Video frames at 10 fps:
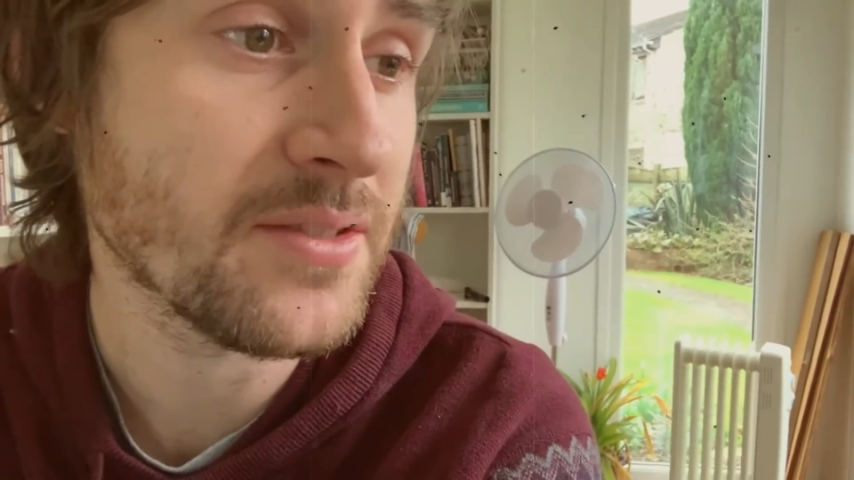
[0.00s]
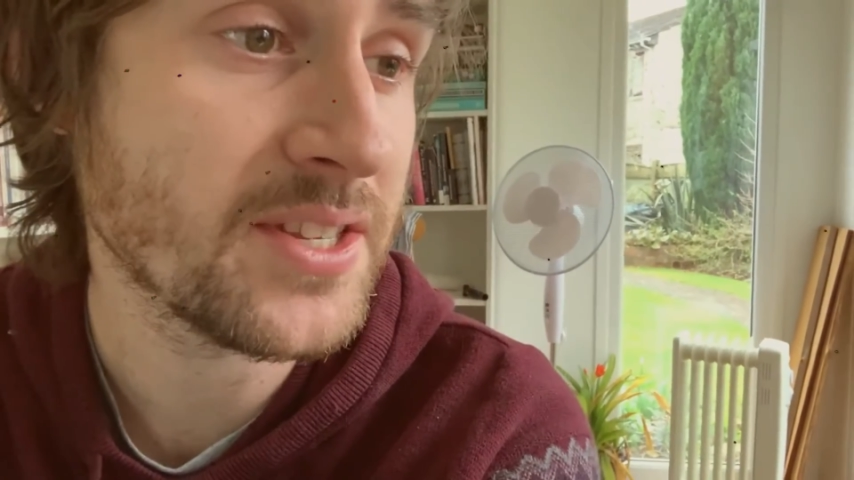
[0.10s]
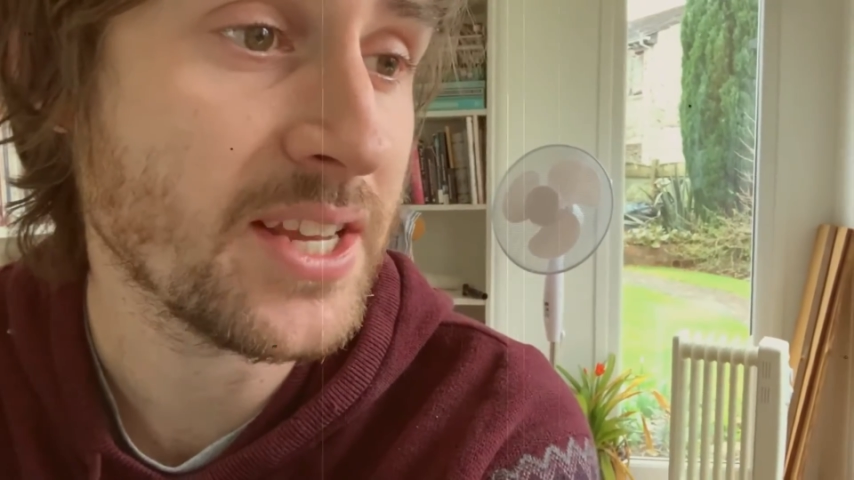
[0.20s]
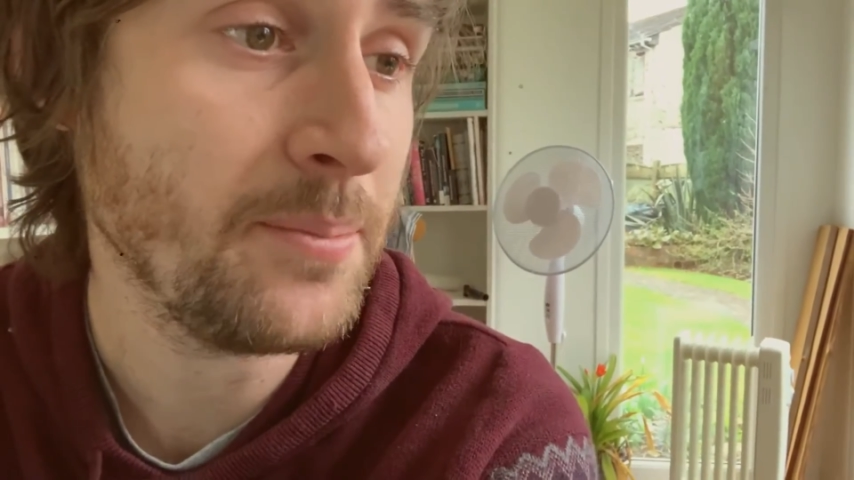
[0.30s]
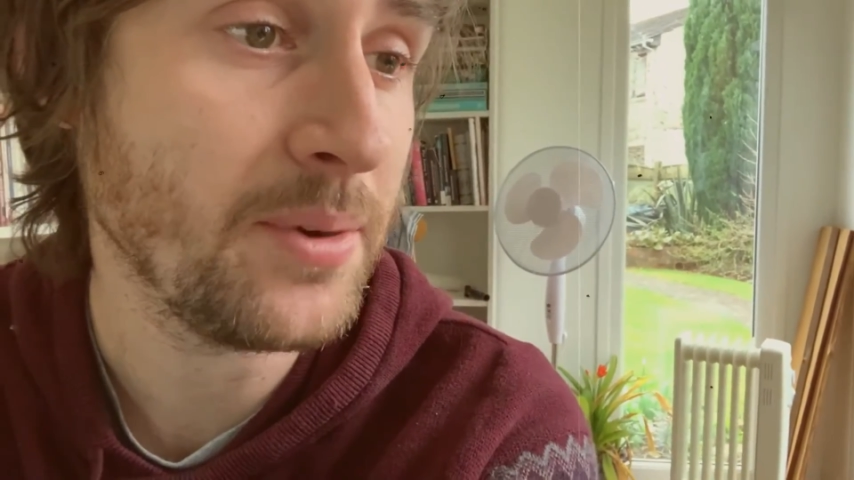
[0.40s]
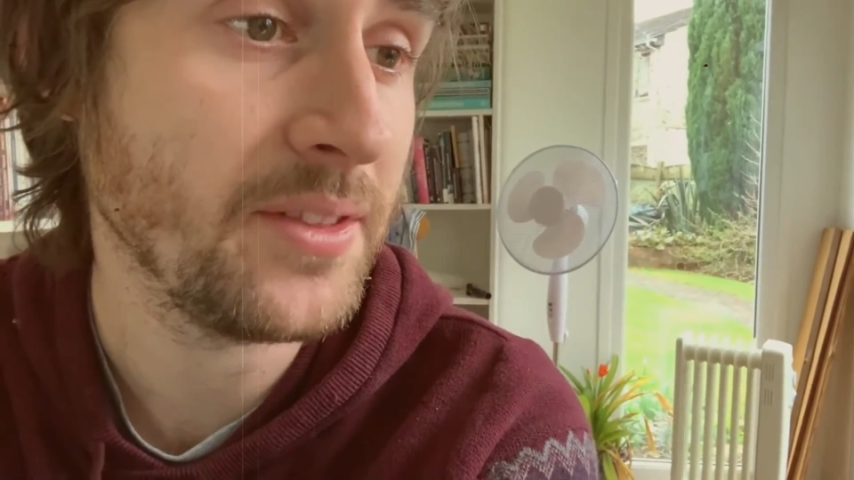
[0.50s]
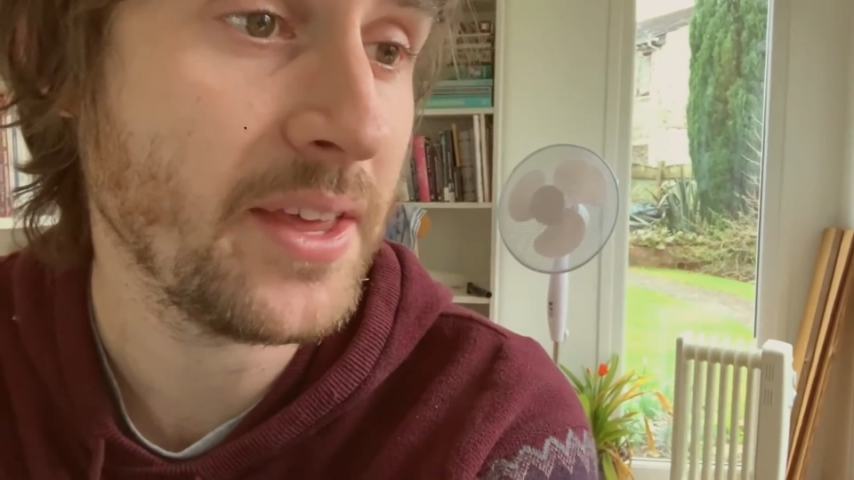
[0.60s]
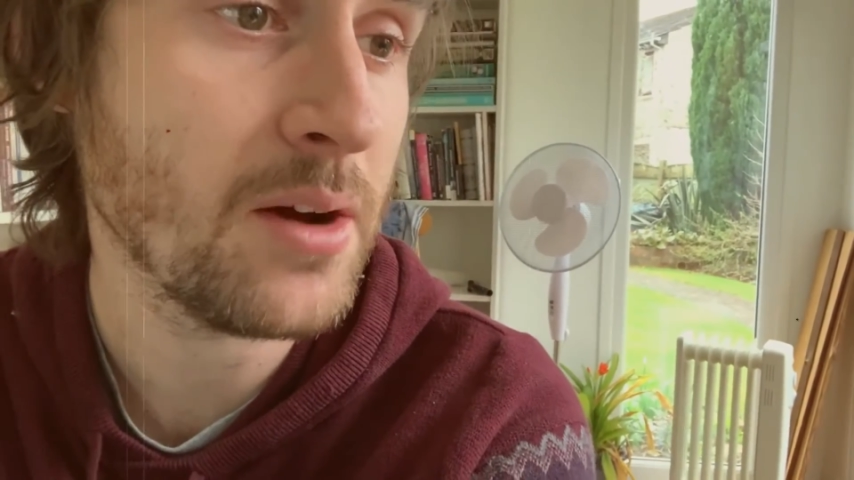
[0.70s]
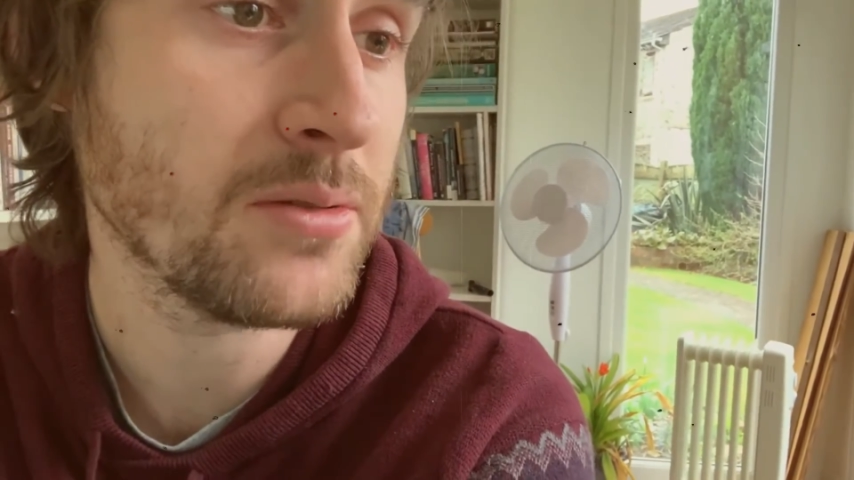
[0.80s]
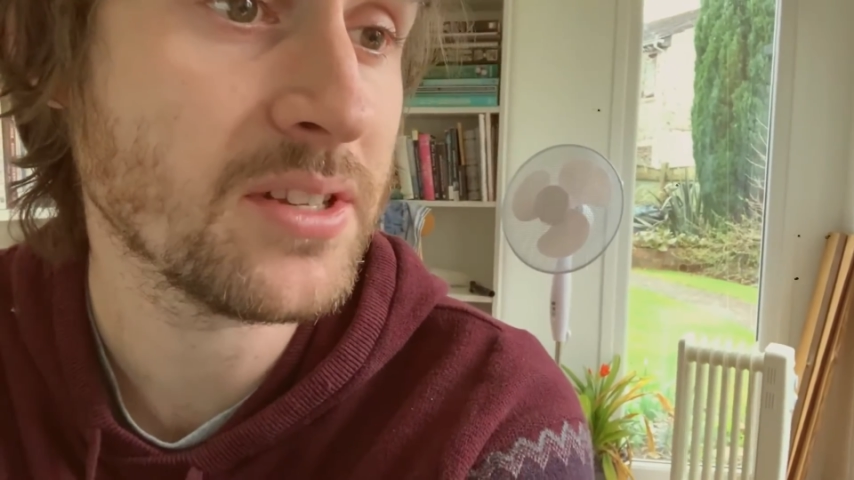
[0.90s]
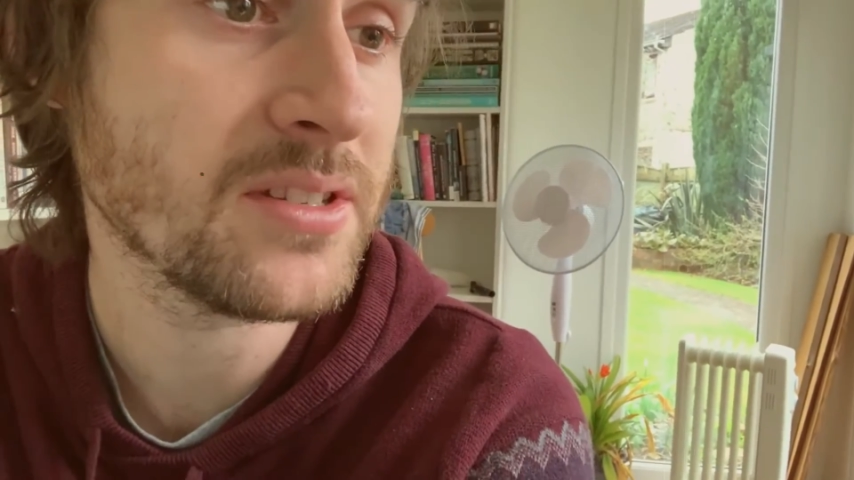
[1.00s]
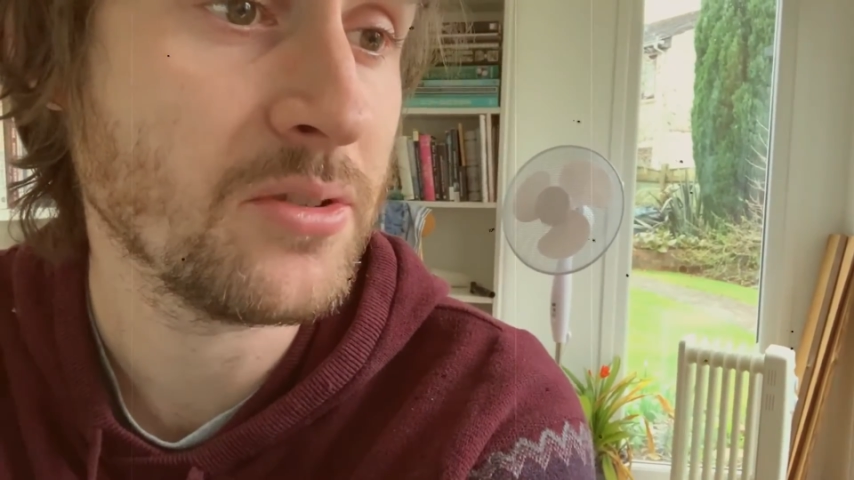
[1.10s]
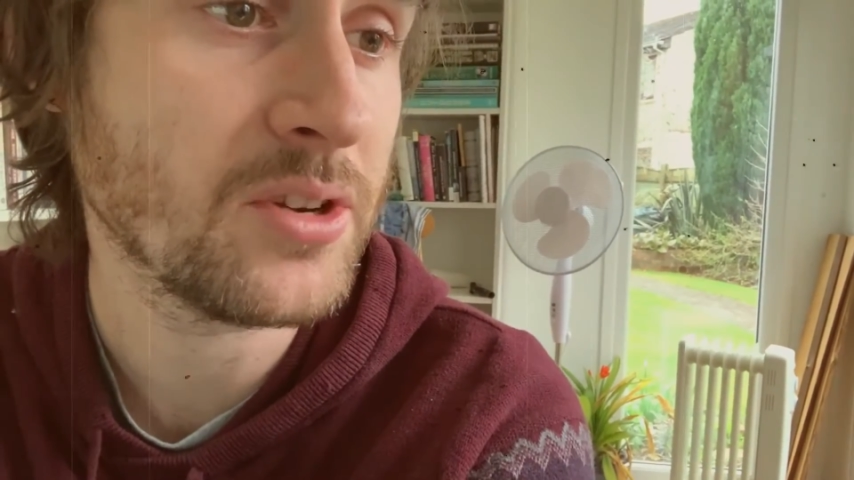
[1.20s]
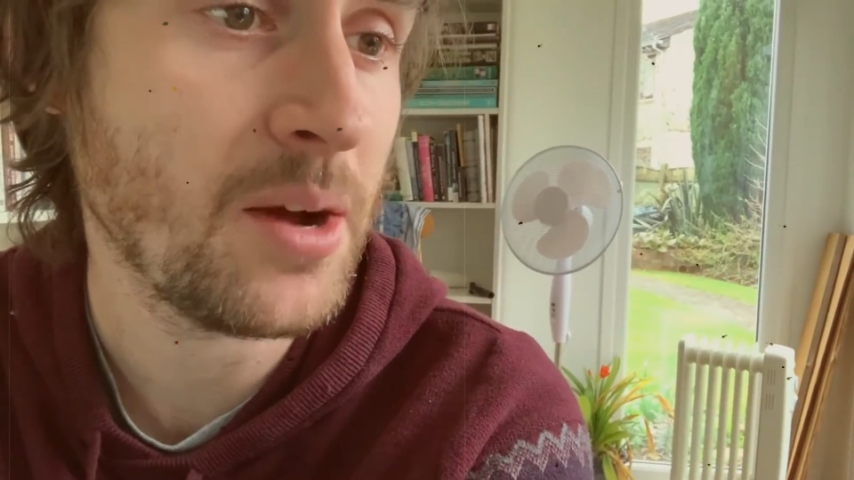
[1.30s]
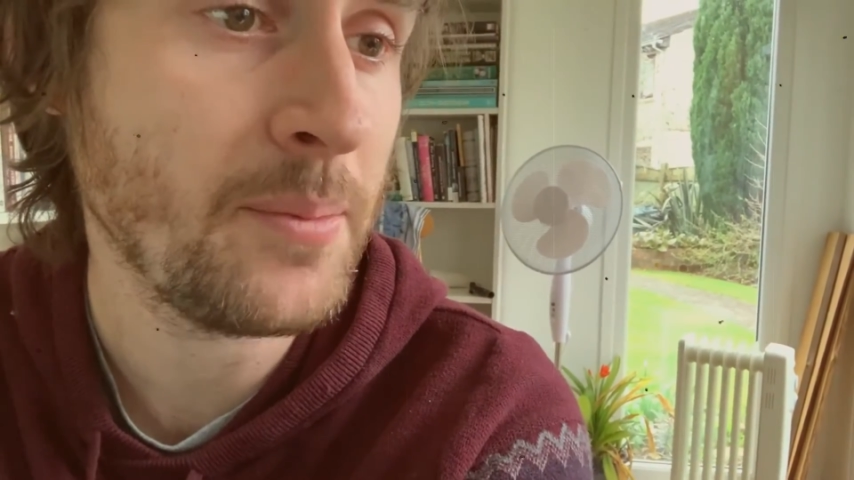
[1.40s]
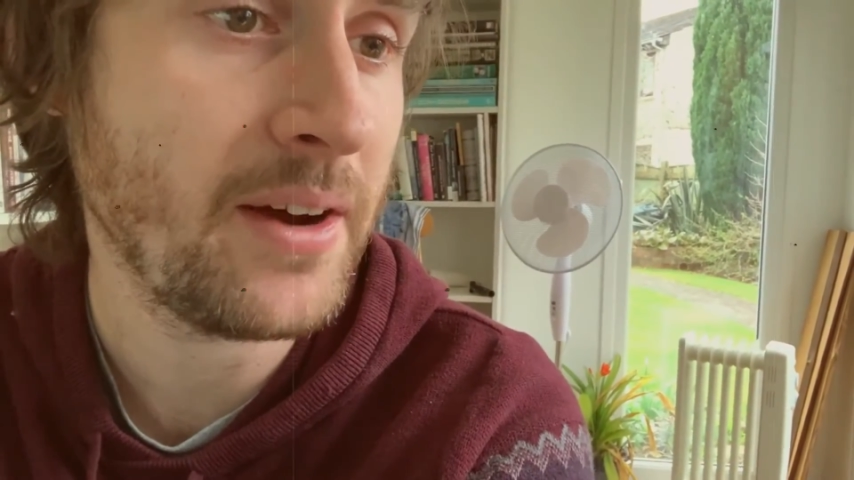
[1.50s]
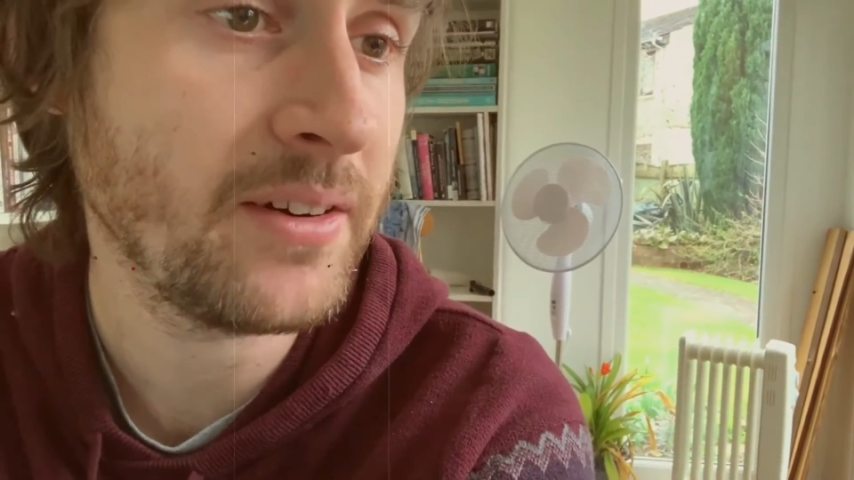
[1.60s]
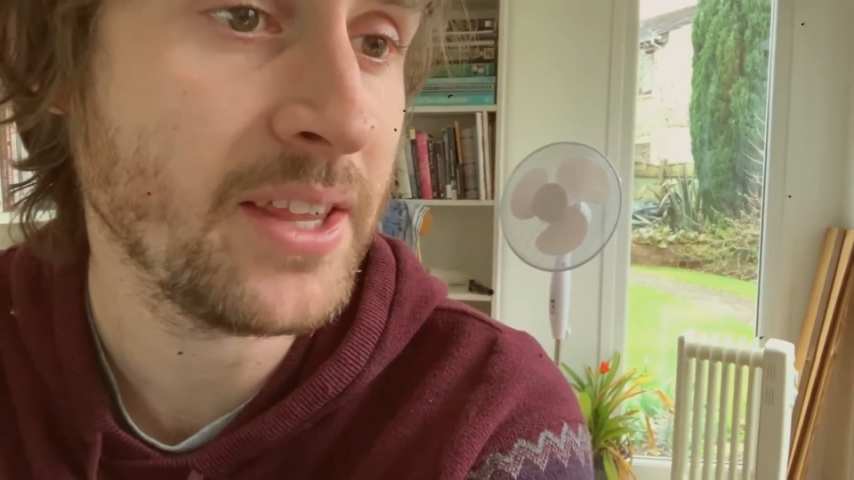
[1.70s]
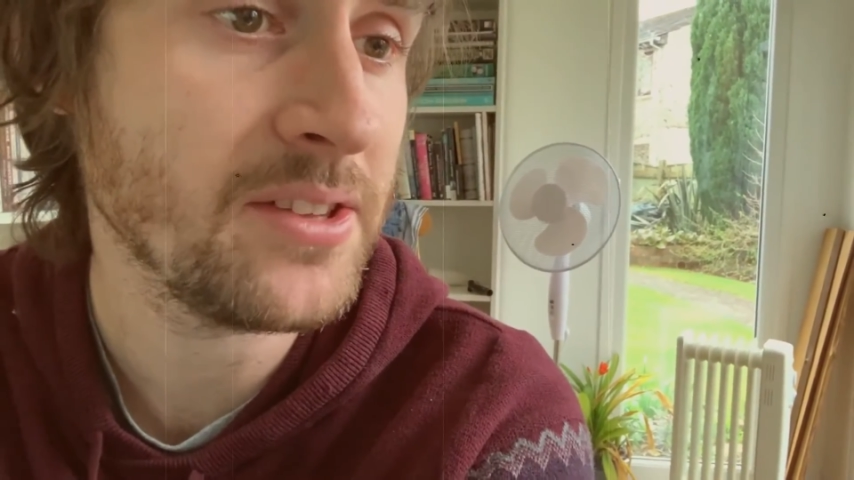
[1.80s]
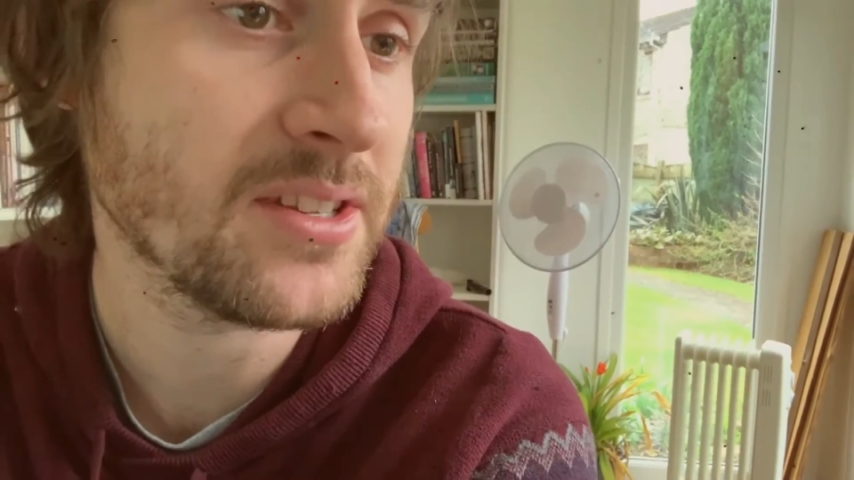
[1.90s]
of the temple and the elders who had come out
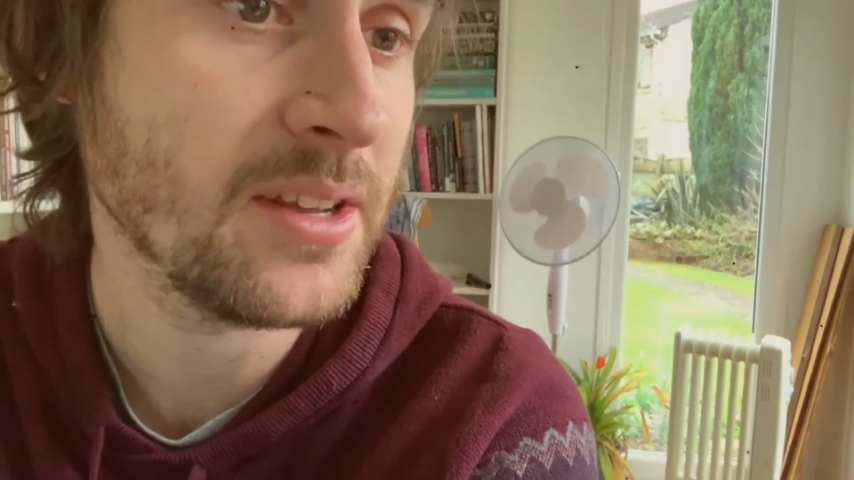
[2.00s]
against